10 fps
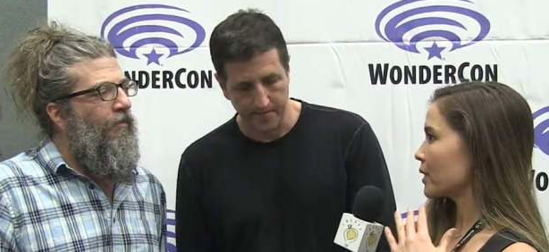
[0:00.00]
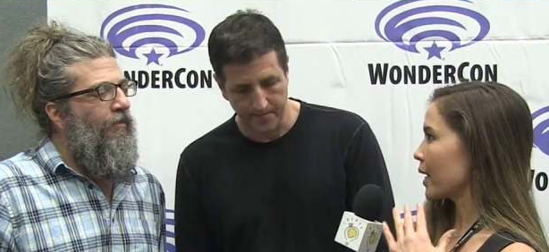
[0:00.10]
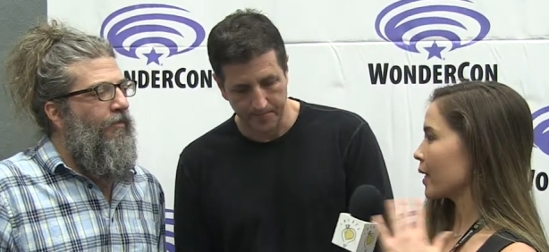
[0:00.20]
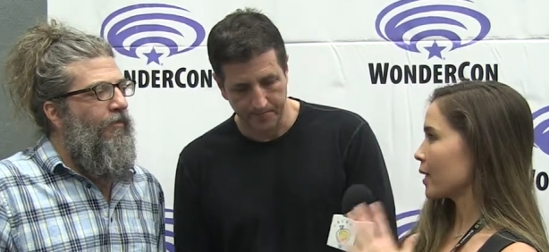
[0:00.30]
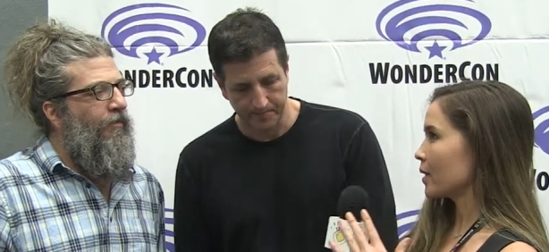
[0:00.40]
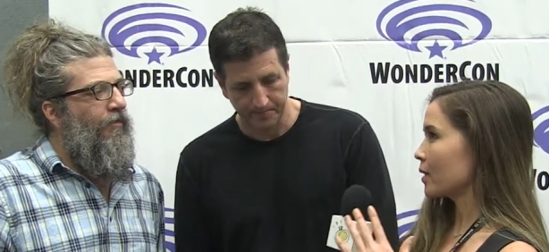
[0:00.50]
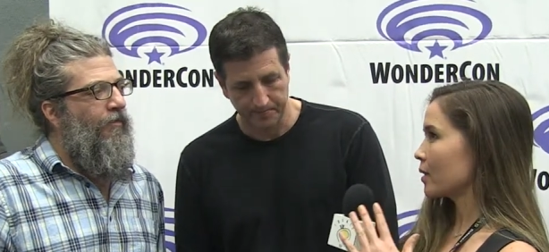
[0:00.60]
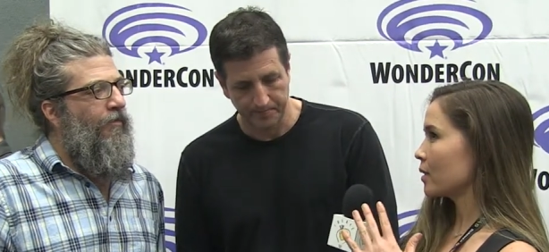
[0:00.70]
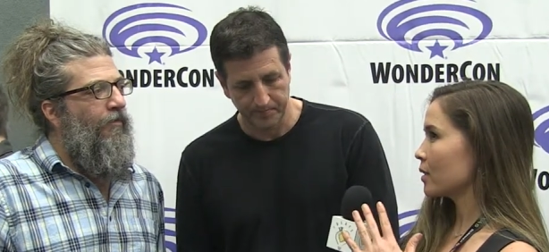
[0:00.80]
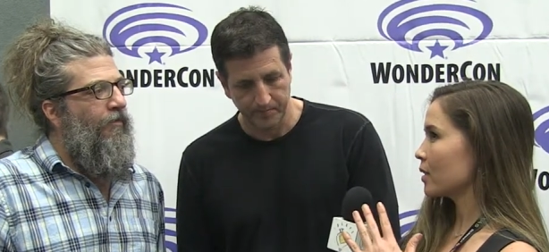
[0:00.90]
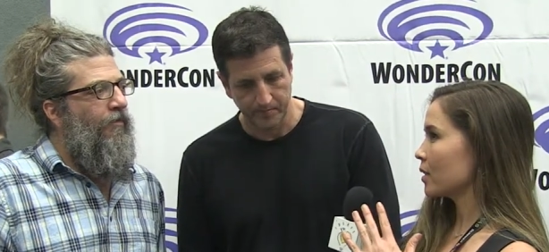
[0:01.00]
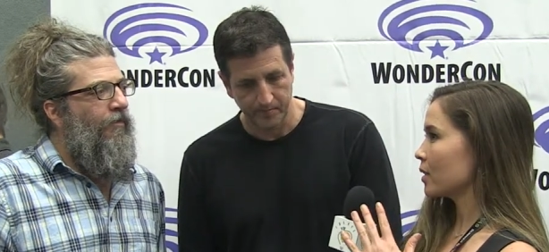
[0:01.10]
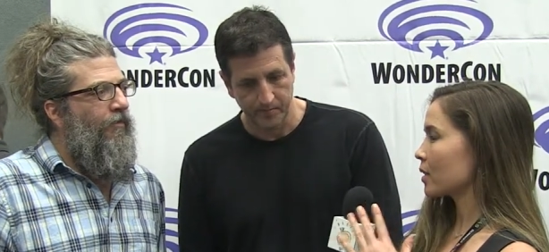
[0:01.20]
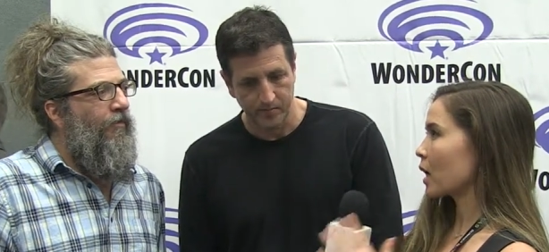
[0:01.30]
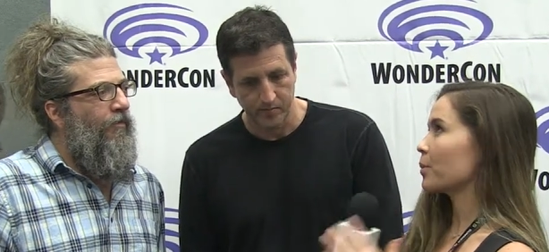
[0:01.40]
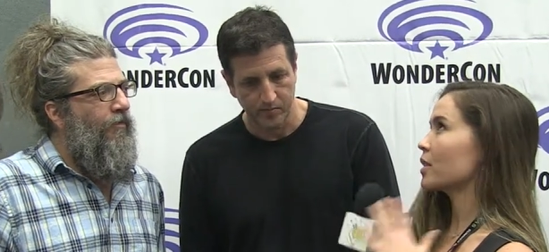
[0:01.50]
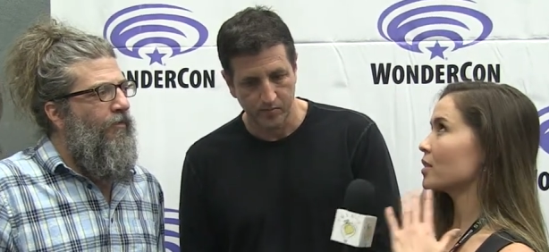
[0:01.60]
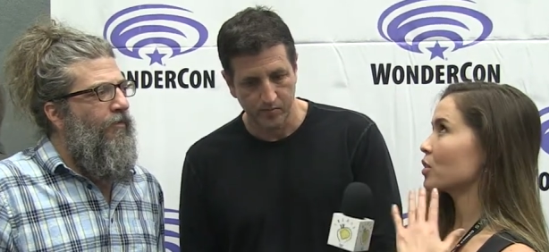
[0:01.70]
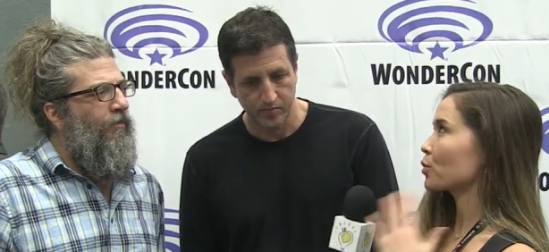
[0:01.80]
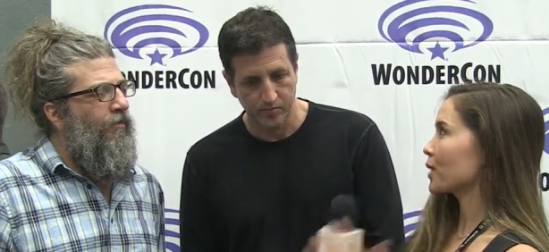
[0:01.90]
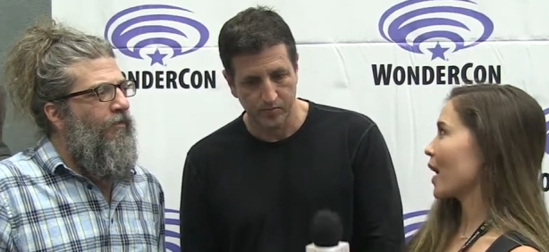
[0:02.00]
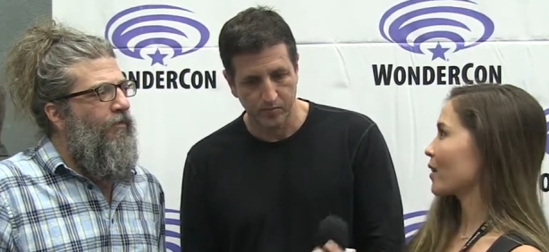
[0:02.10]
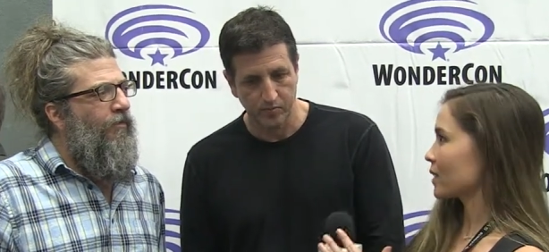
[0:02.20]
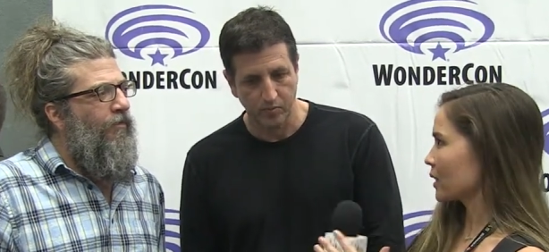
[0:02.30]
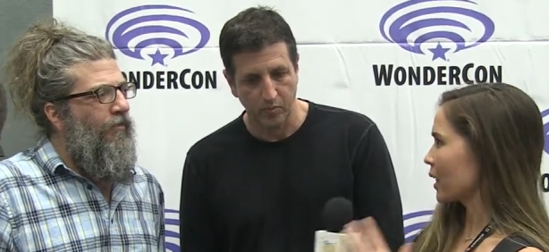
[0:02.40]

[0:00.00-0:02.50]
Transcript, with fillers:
Speaker 1: getting coming to reality,